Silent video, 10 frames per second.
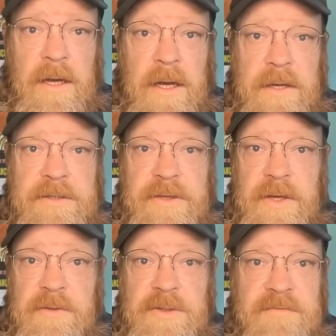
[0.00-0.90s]
to
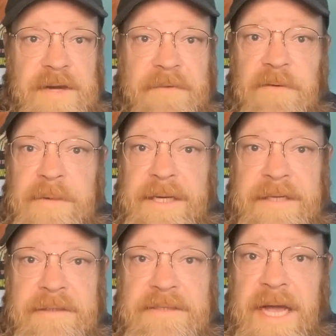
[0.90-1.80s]
those who've never
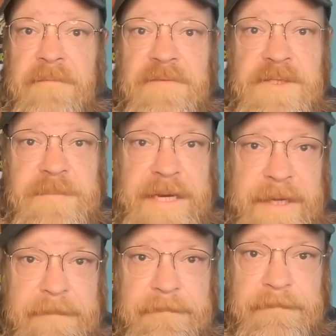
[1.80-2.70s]
been stopped for
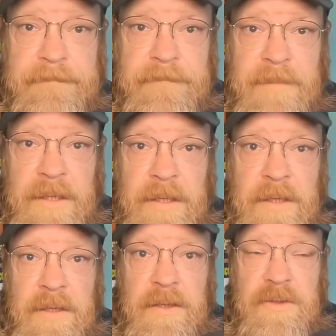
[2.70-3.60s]
speeding,
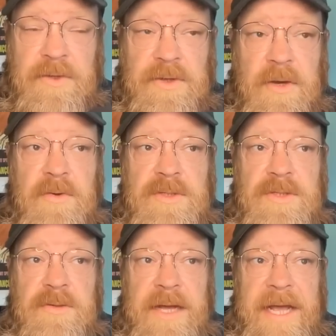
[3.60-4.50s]
to those
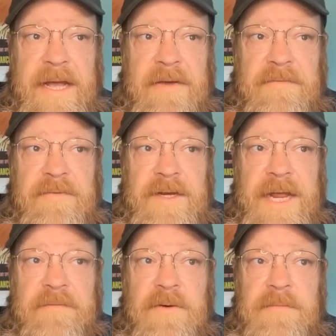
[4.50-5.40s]
who have
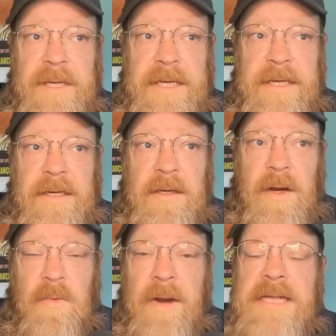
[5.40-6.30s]
never been
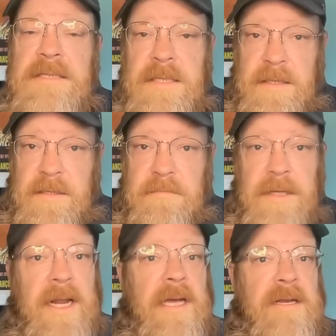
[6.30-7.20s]
arrested
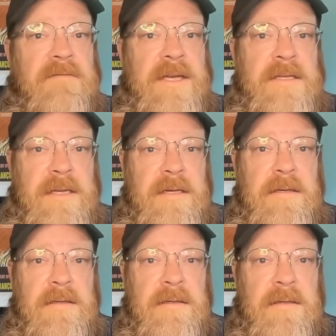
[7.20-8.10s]
but not convicted
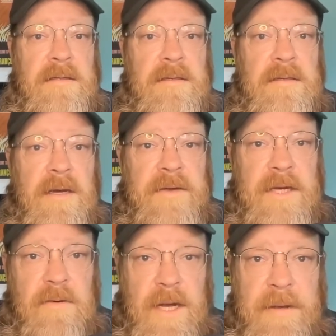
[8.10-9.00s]
of a
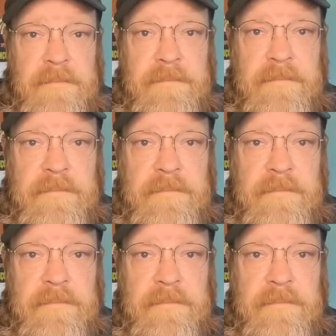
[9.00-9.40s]
crime,